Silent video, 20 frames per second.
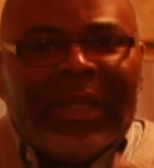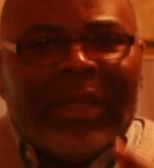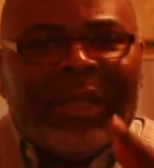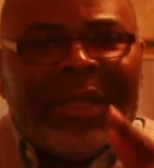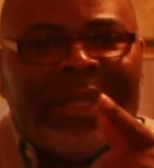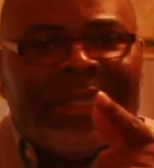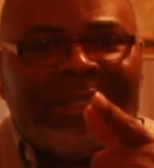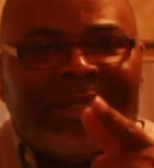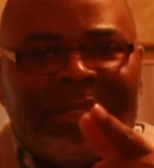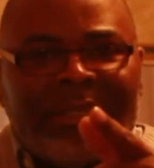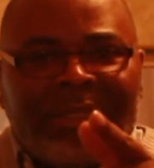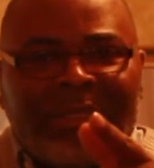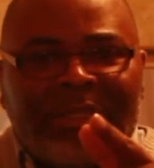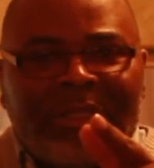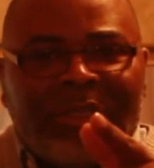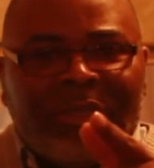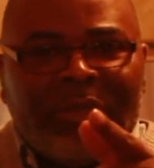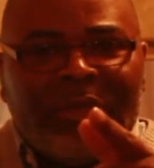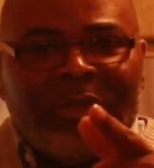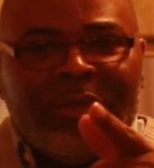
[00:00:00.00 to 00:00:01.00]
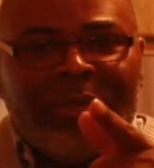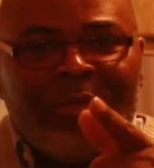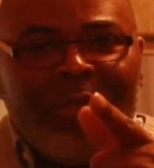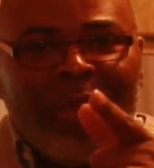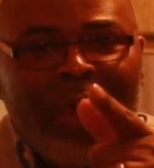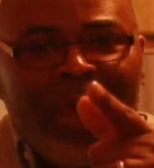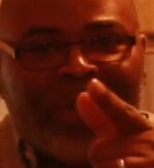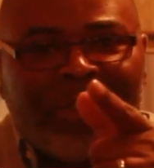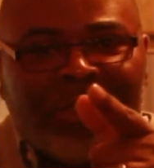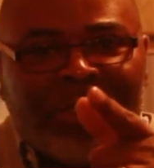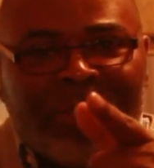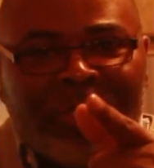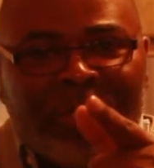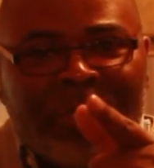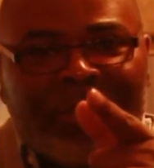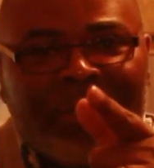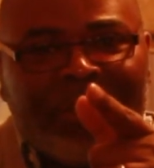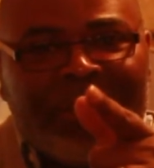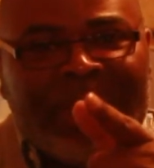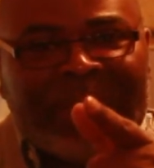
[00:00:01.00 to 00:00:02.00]
Listen to part two
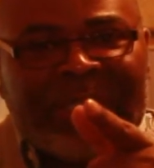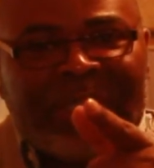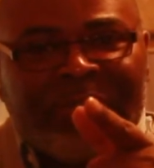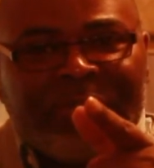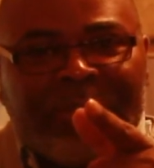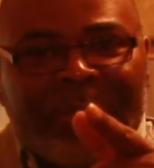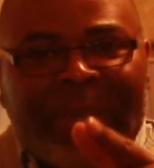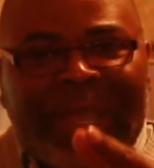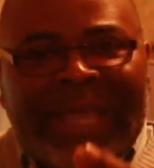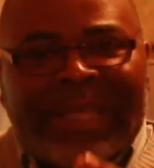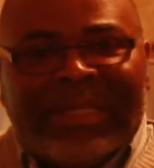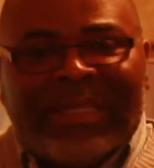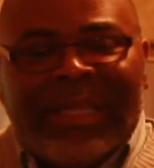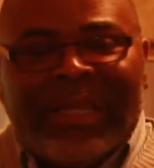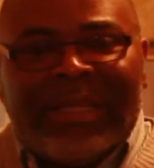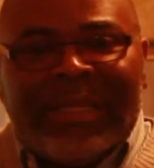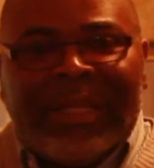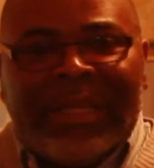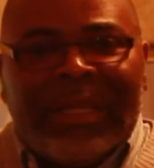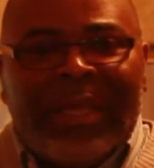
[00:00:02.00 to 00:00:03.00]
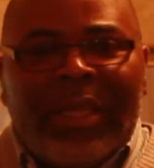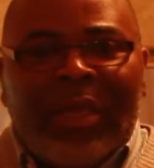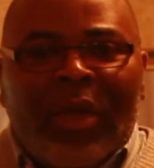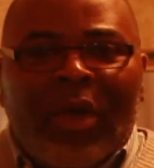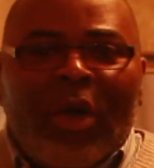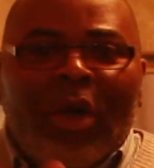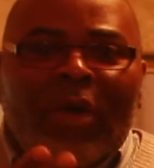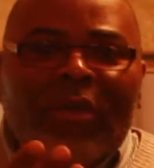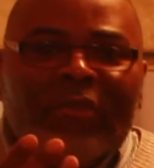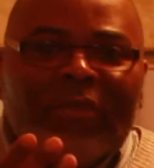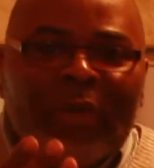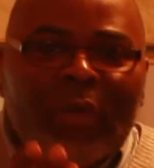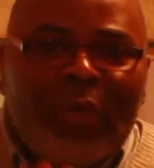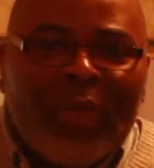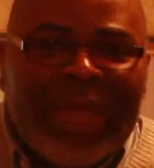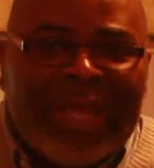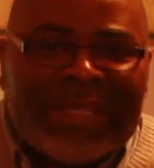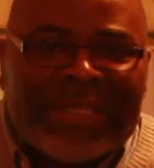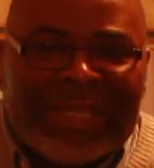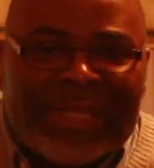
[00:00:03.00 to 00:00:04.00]
of the message from last Sunday for
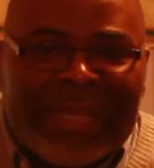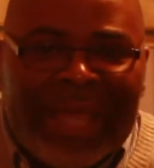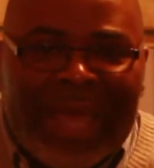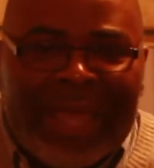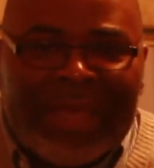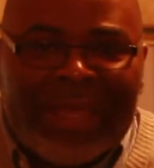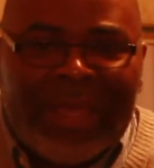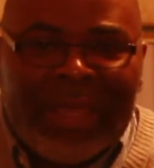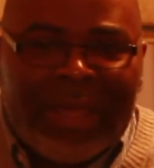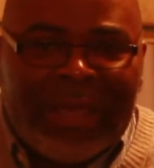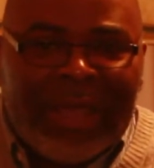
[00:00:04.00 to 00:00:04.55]
Wednesday night.